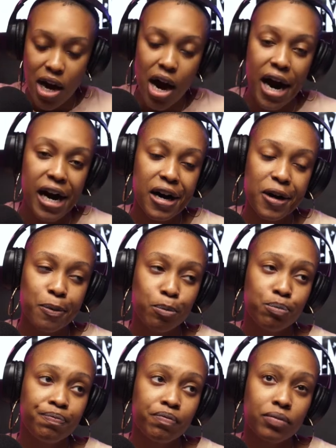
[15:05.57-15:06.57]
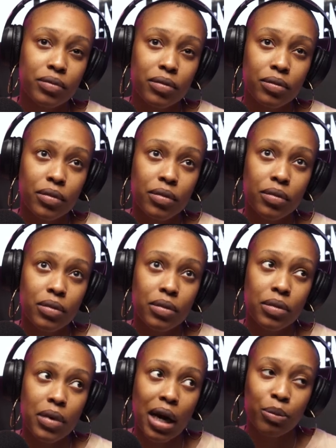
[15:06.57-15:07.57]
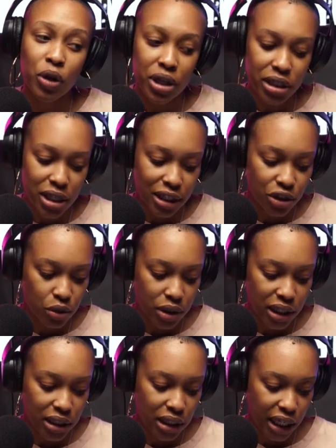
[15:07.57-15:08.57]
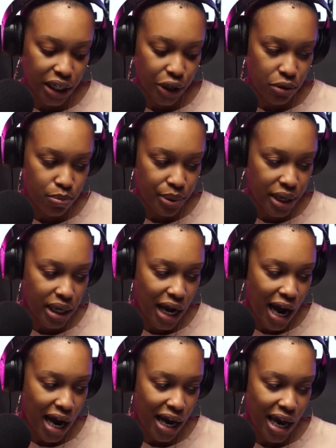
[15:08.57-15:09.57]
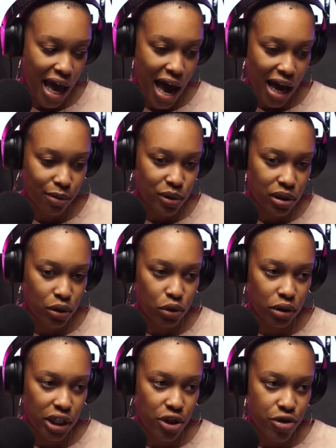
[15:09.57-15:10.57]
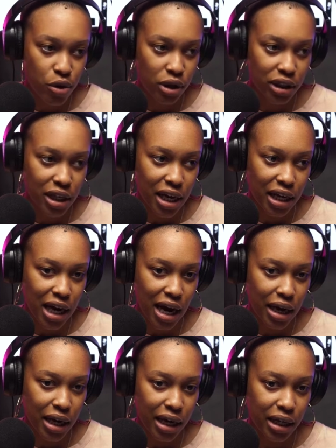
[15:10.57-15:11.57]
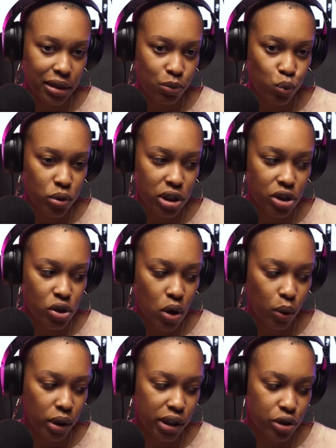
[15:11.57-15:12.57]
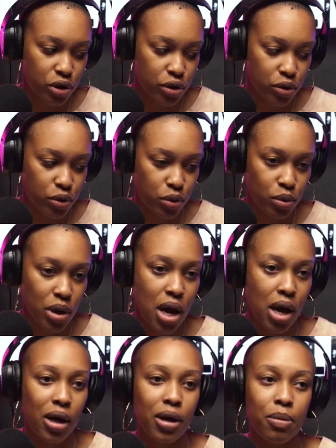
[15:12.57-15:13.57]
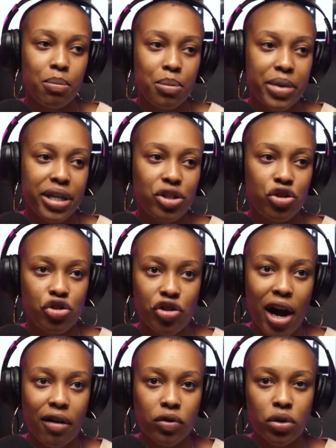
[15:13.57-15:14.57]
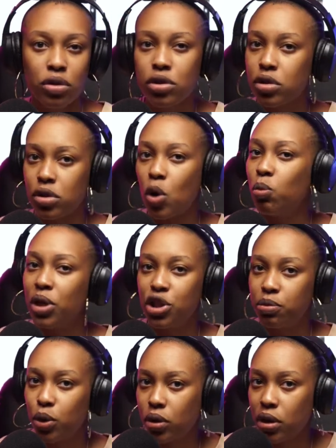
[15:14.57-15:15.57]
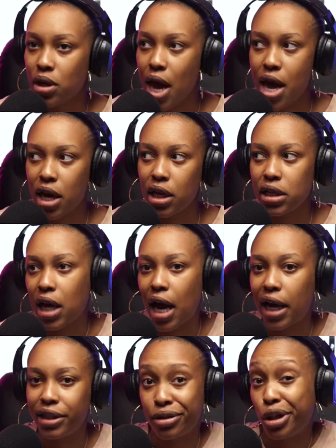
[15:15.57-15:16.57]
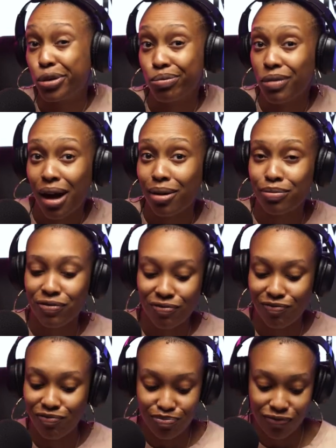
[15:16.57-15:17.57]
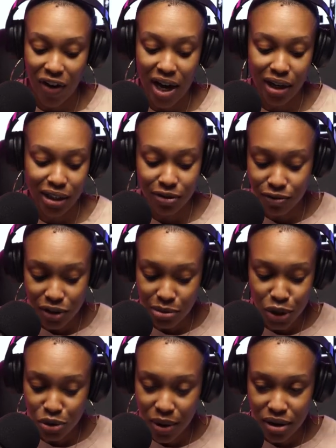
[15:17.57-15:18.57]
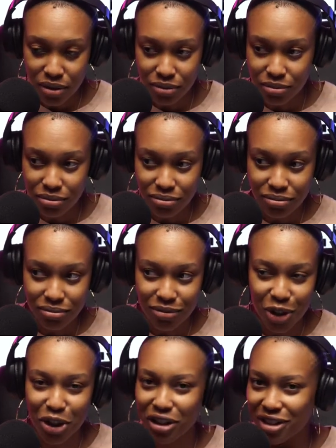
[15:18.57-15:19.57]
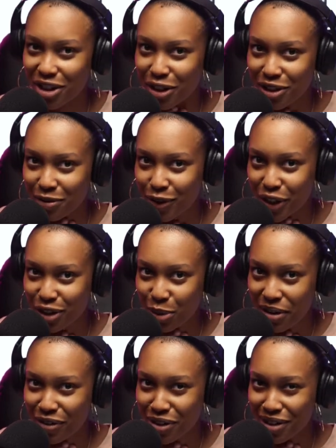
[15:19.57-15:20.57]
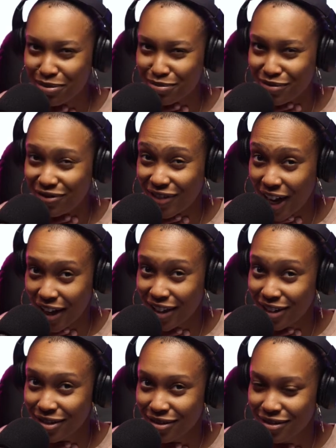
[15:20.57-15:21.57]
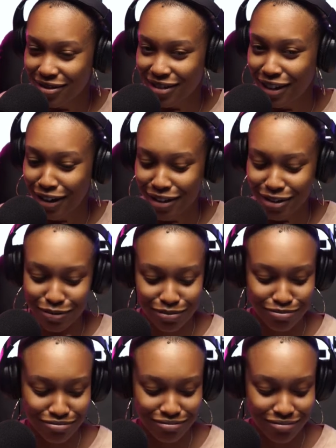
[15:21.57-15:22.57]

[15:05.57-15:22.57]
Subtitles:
Um, I'm going to touch on it later, but I absolutely thought that I was going to miss travel so much more, and I don't. I'm fine for the most part. You heard the voice waiver. I'm fine. Yeah. Mm-hmm.